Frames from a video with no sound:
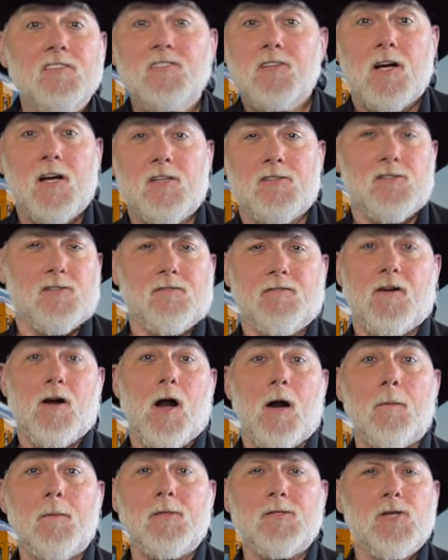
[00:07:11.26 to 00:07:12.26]
and tons of
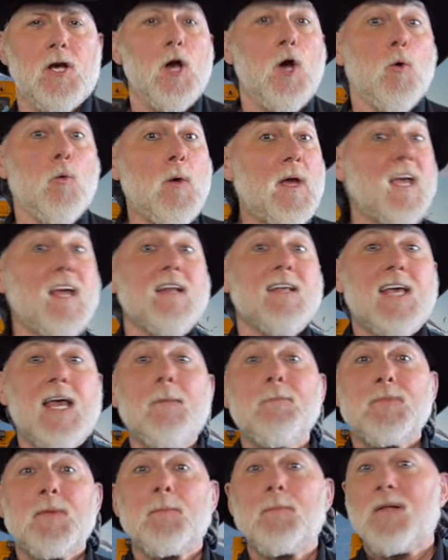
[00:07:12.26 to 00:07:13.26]
garbage. We can
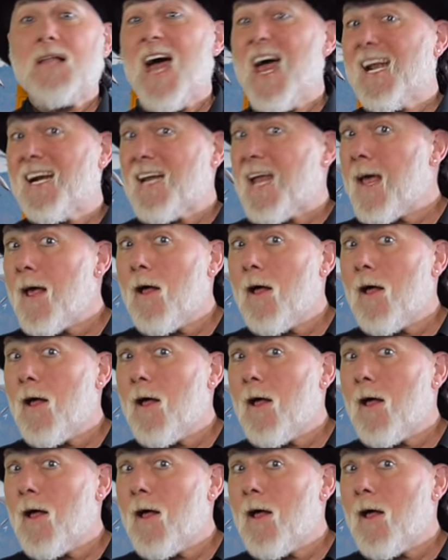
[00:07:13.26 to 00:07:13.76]
keep the planet